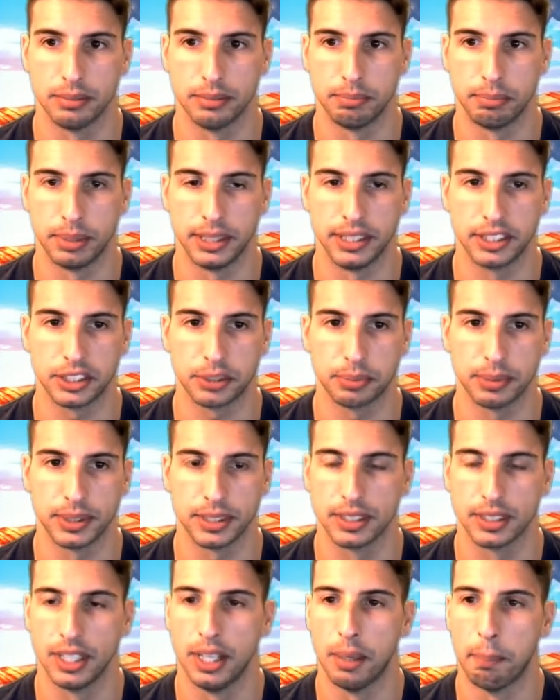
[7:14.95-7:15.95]

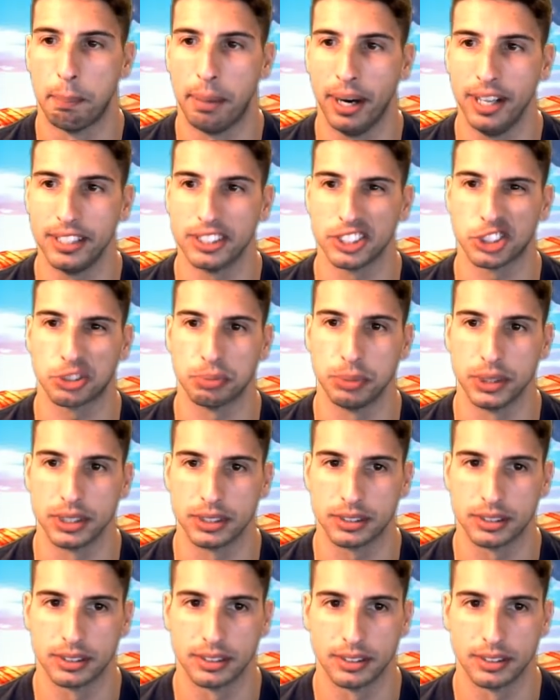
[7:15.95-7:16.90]
Punishment. Punishment.